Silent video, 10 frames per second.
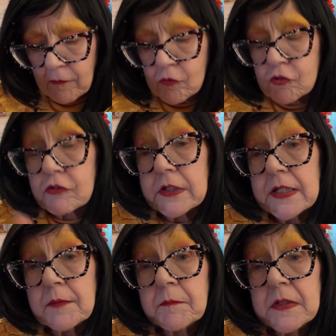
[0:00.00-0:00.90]

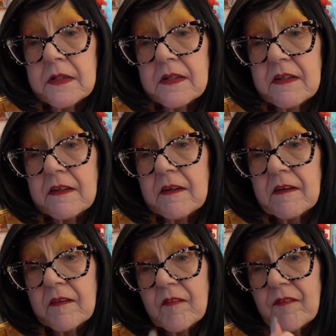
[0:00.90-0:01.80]
cream
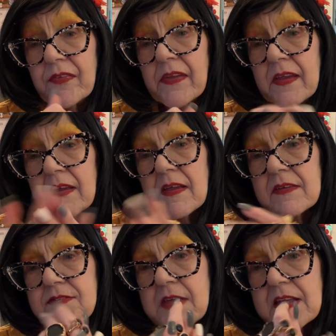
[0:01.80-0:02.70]

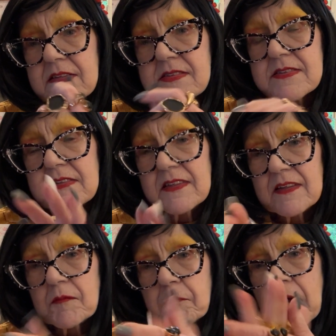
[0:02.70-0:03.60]
scents,
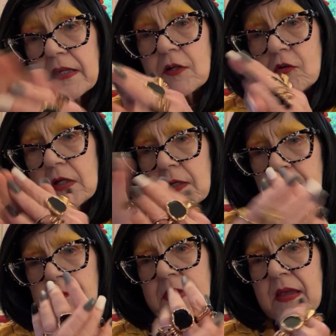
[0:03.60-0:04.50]
body
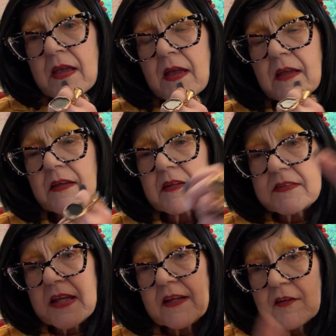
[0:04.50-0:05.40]
cream
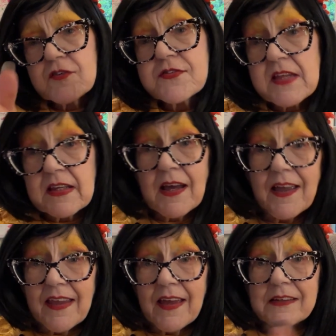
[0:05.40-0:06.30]
containers that
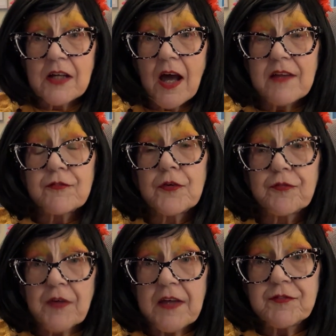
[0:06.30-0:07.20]
I had got for
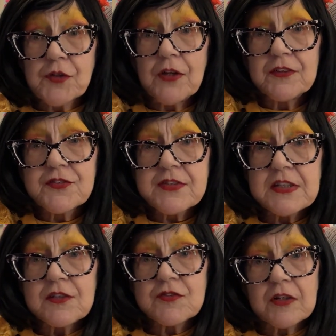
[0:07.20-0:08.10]
$5
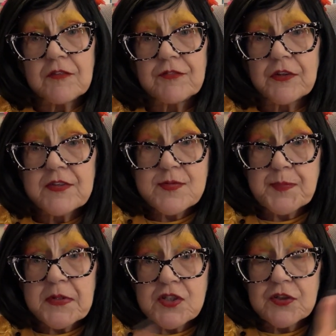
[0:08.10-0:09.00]
each on a very
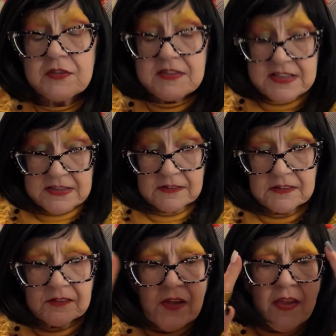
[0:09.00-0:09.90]
special
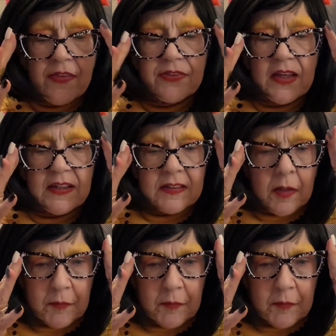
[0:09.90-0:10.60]
deal that had come